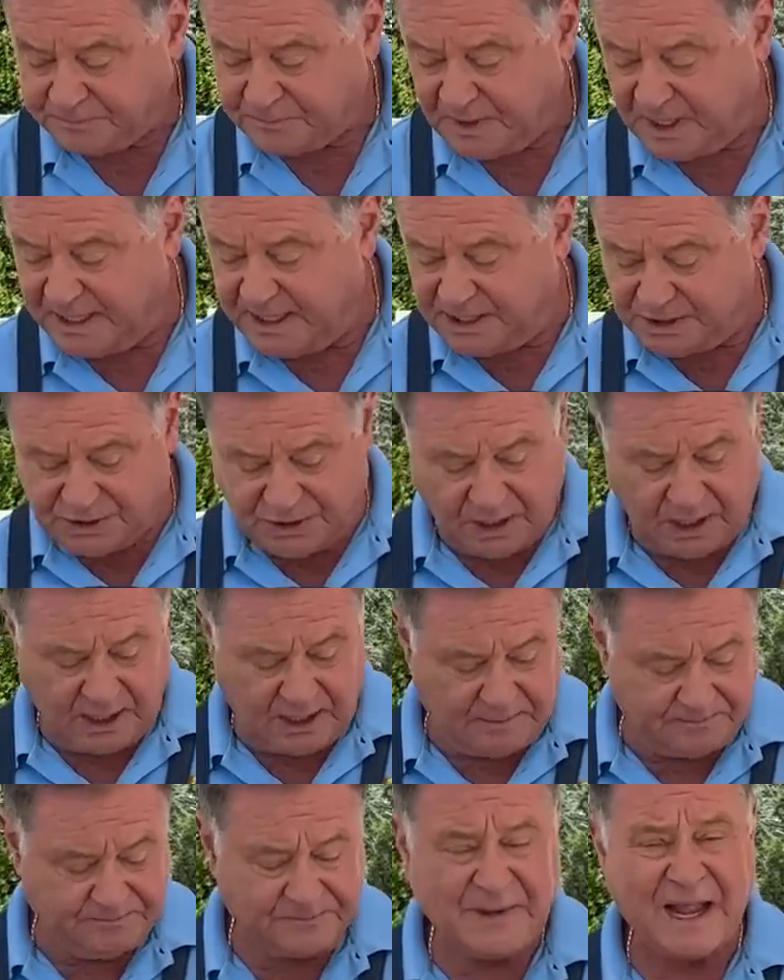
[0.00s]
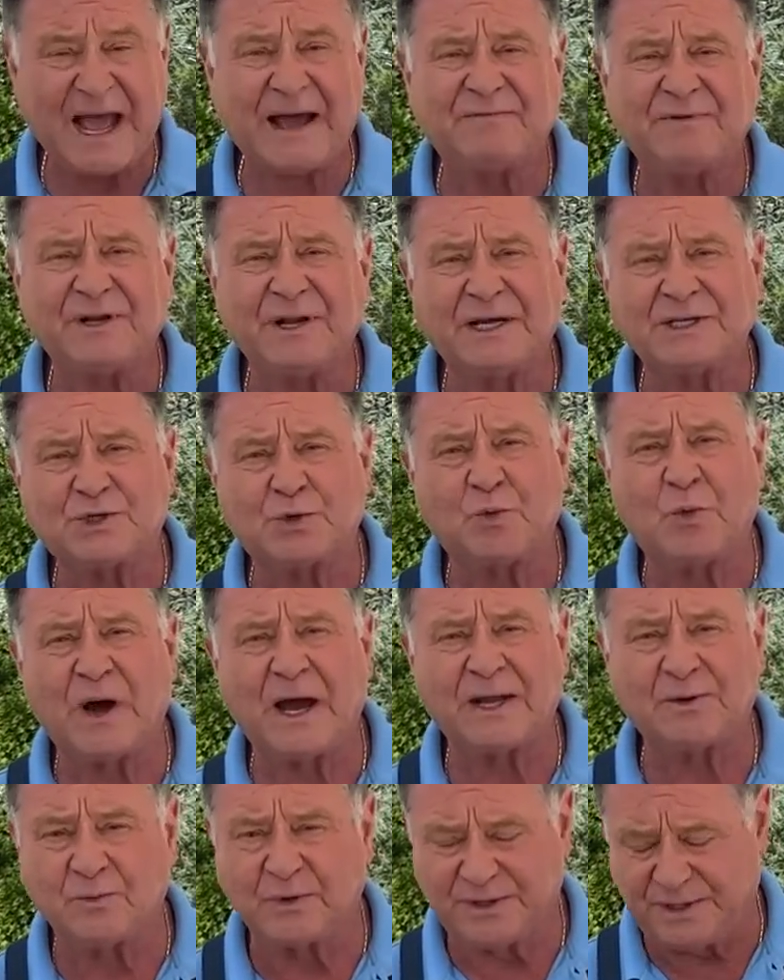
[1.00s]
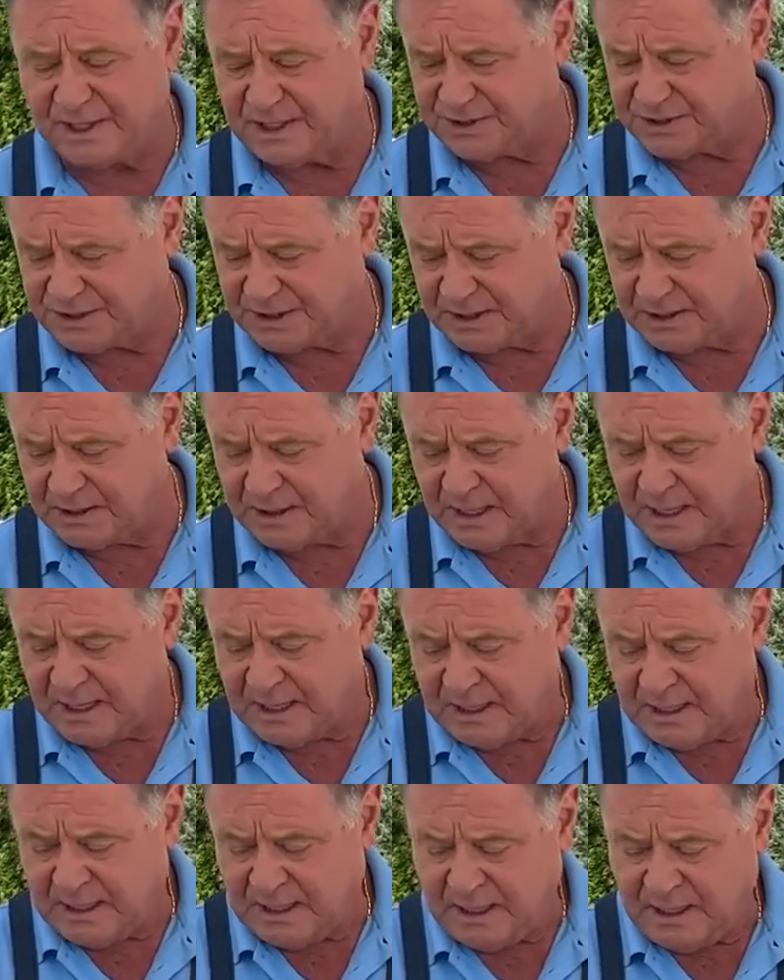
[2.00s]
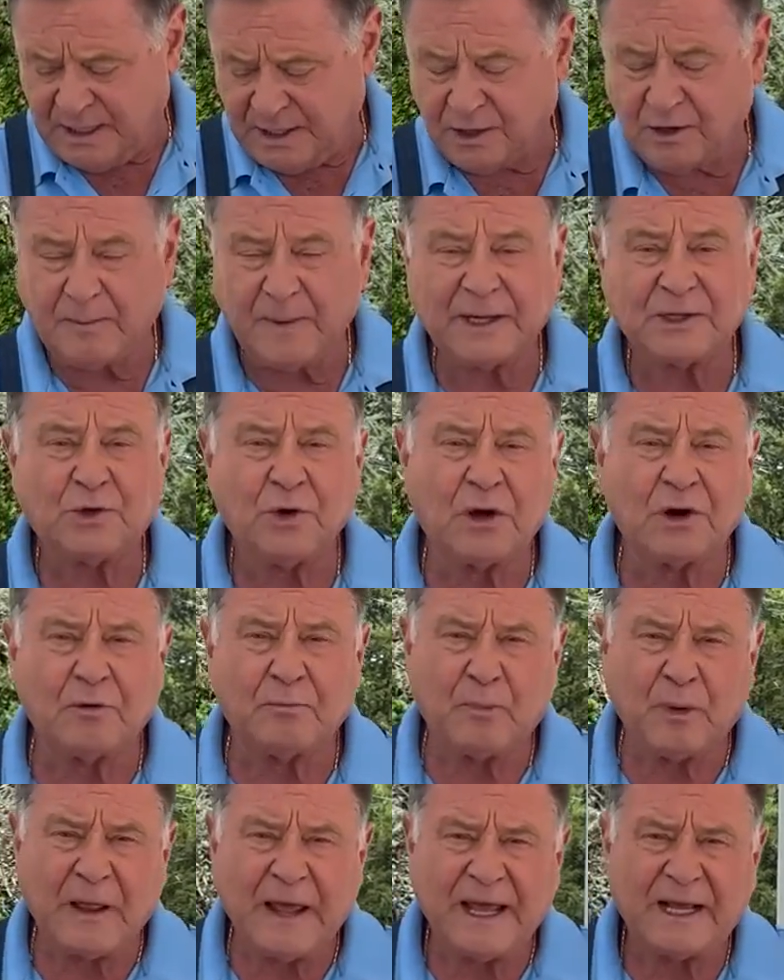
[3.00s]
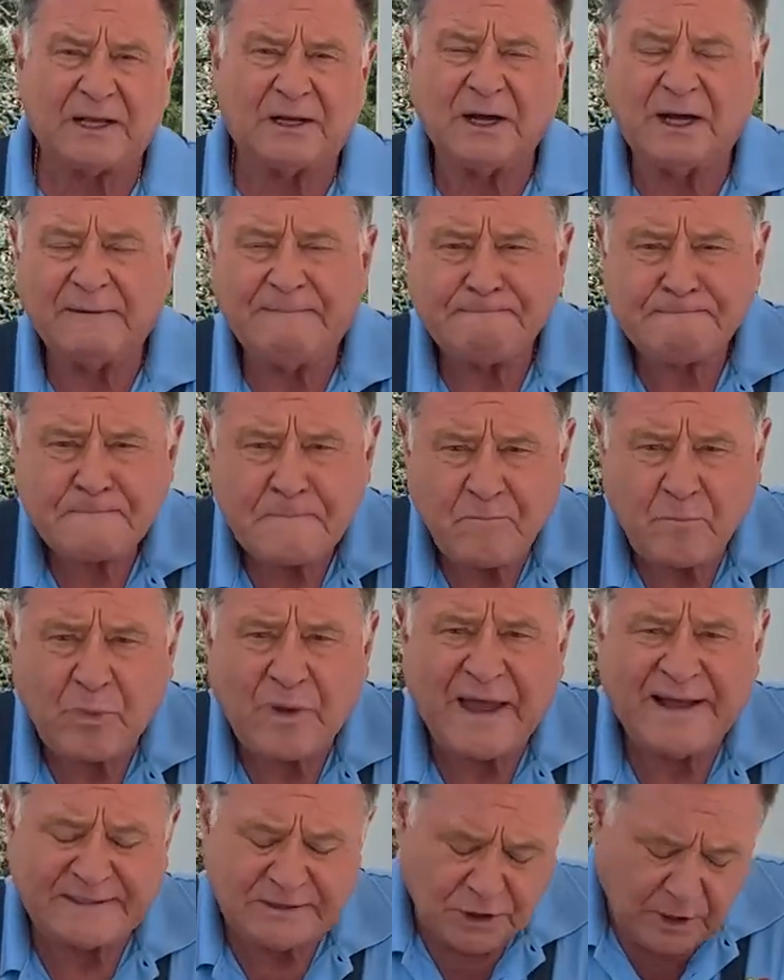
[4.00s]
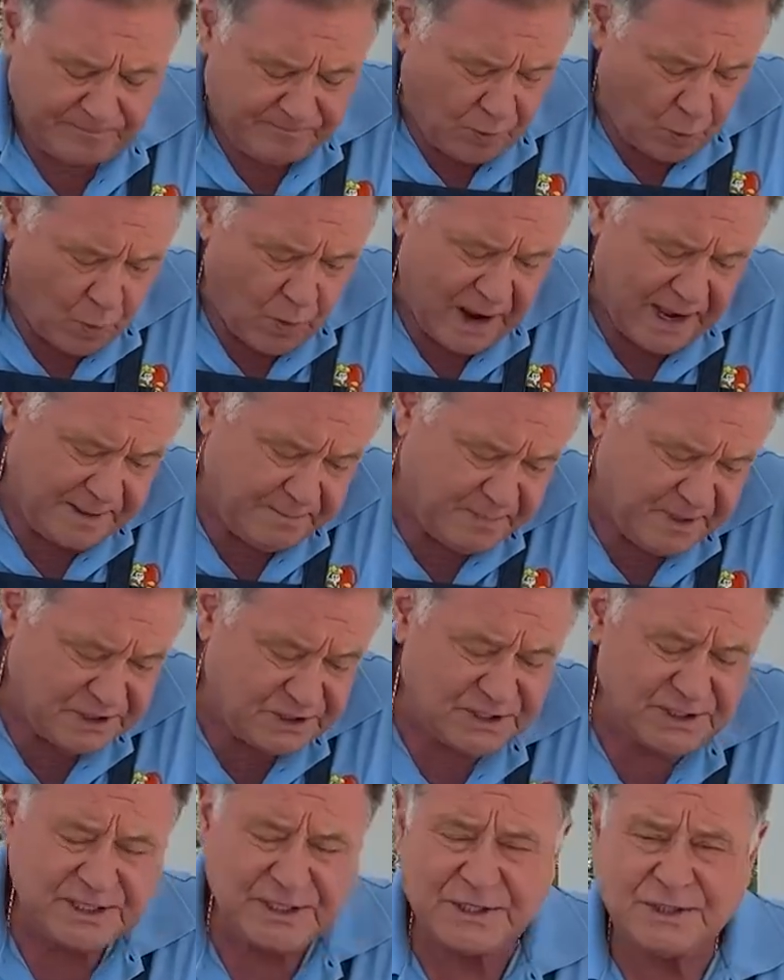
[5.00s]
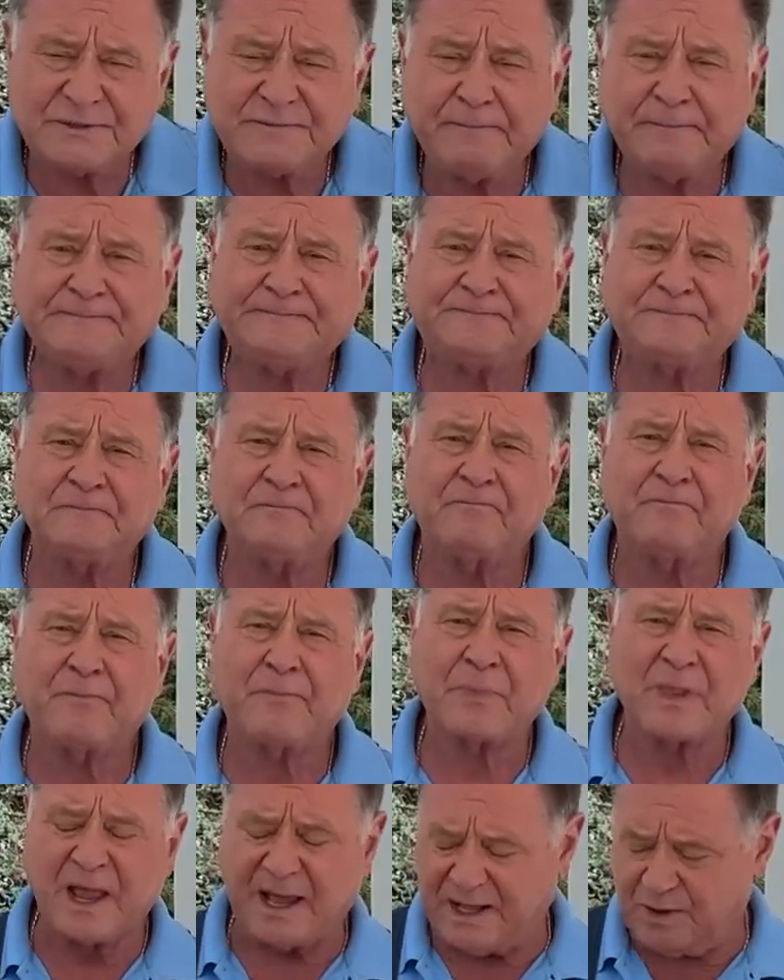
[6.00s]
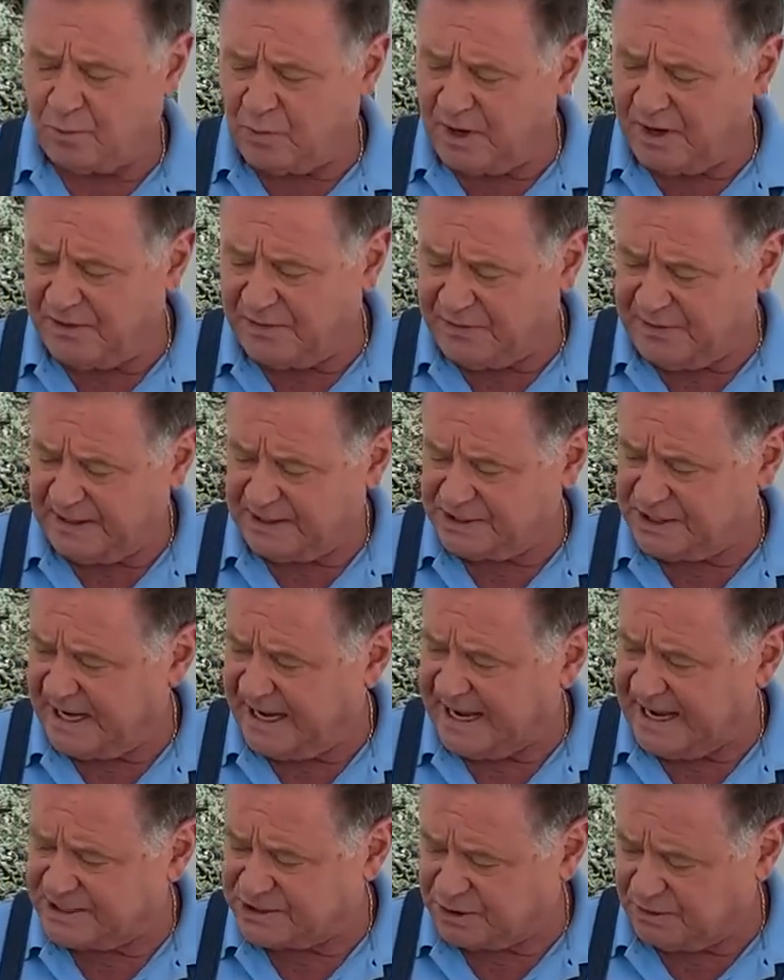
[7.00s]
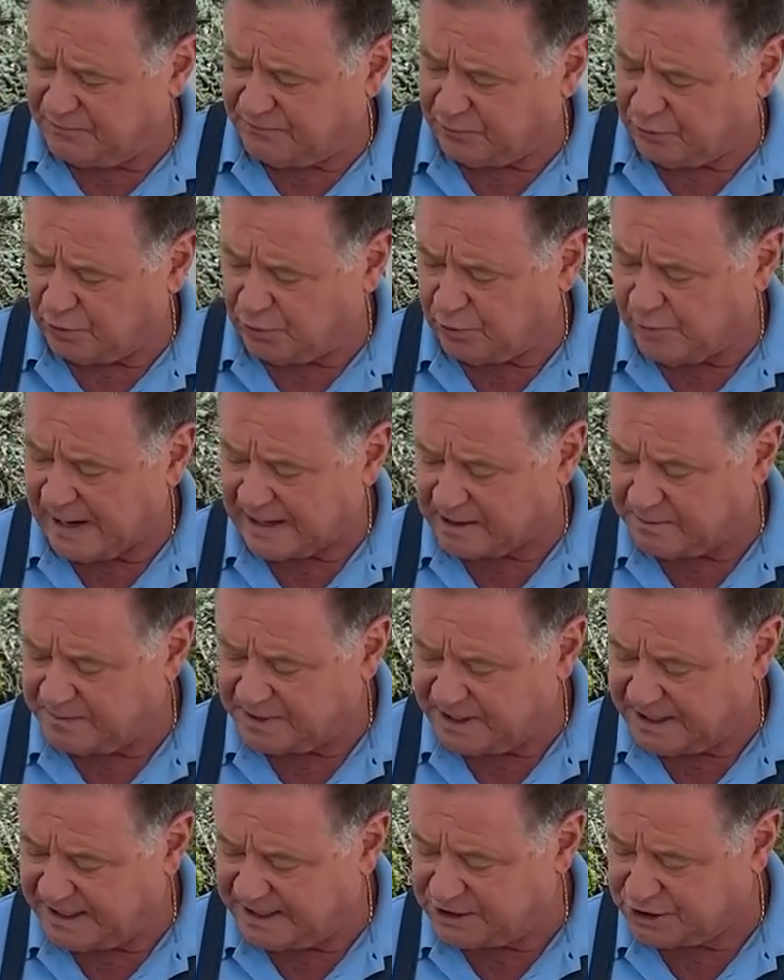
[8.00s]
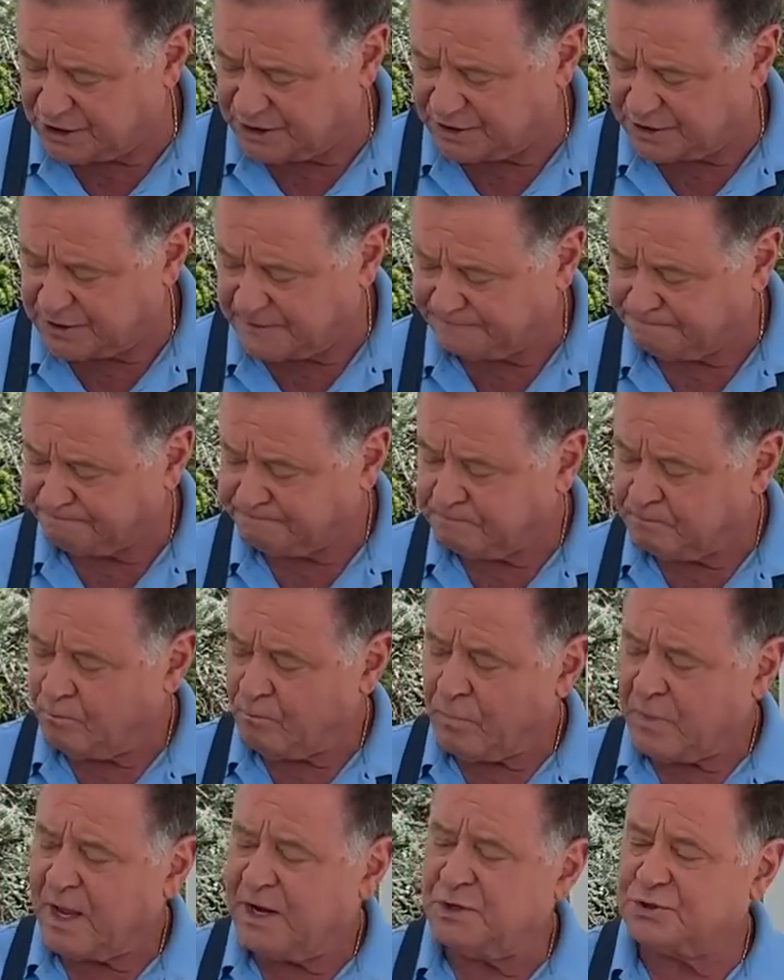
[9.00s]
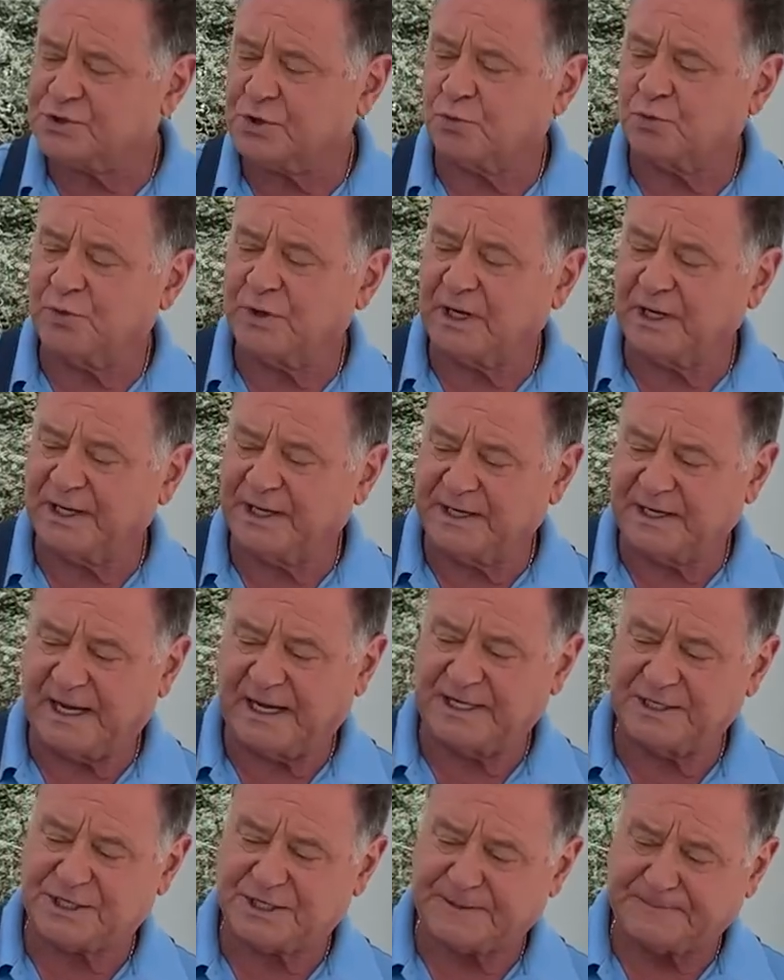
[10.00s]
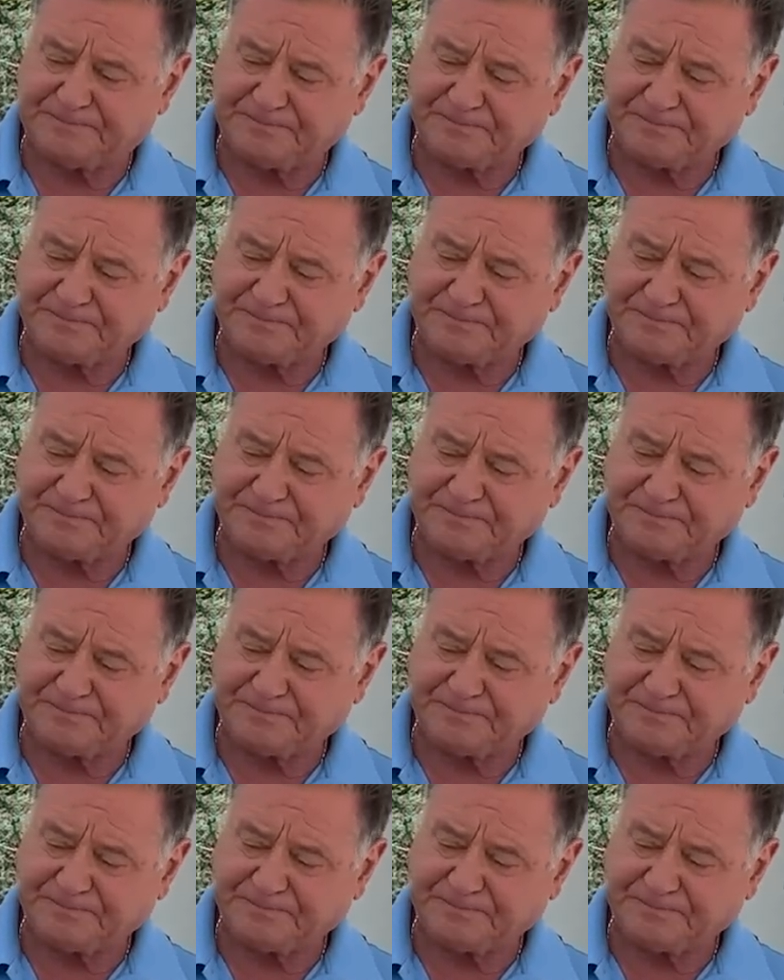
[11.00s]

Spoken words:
is have a nice wine with this. And, my daughter Blake heads up the wine business. And one of the things I asked her for her recommendations, here's a really nice